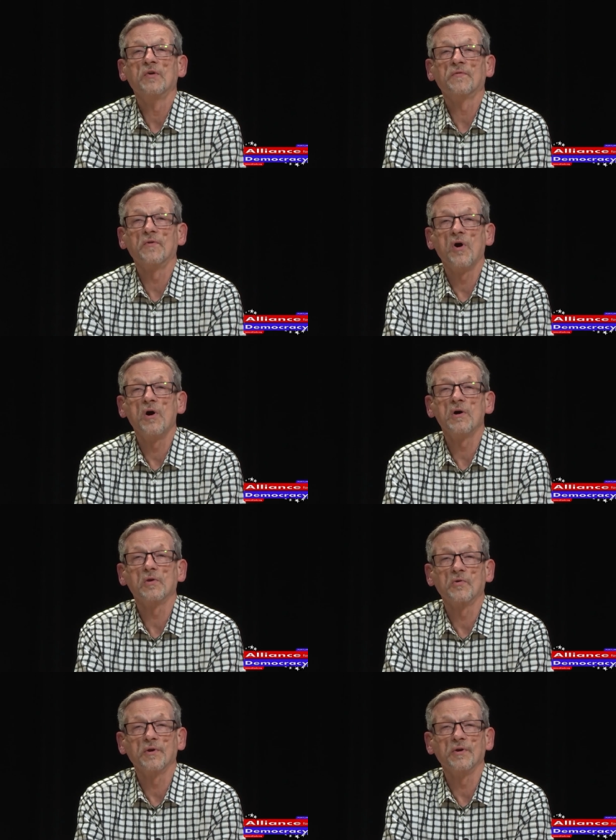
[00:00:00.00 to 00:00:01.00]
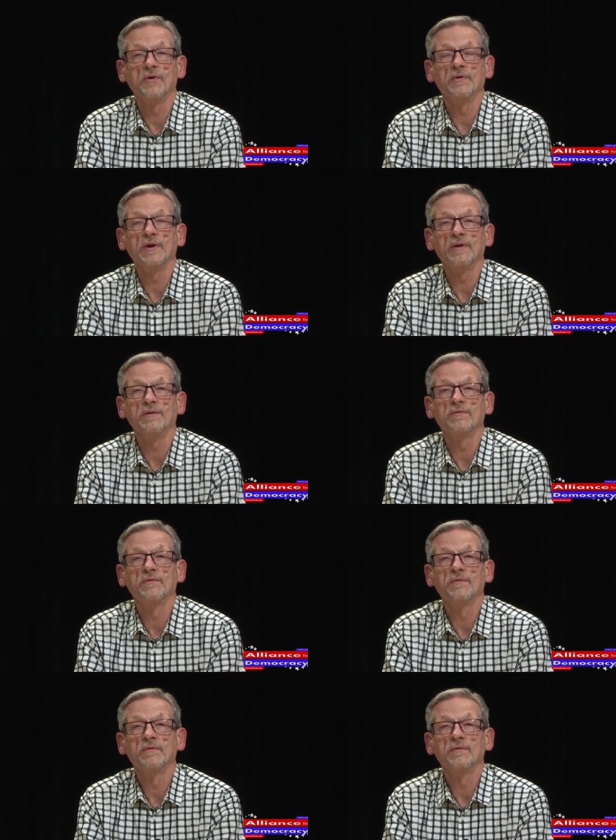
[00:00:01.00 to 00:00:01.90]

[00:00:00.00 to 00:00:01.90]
for all Oregonians.